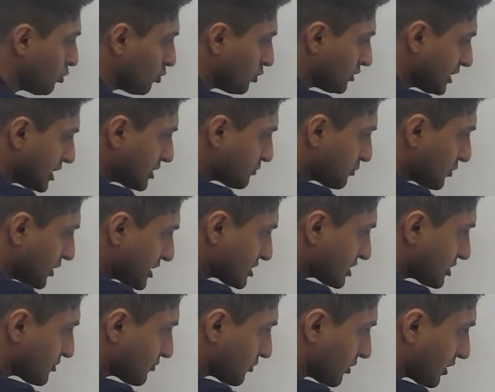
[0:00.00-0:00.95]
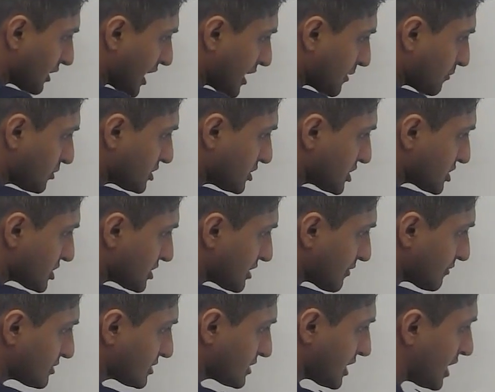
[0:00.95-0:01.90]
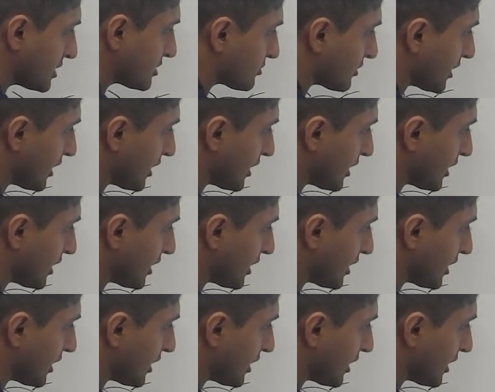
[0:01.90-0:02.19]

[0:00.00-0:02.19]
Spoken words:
Once it breaks this finger-like projection to the cells,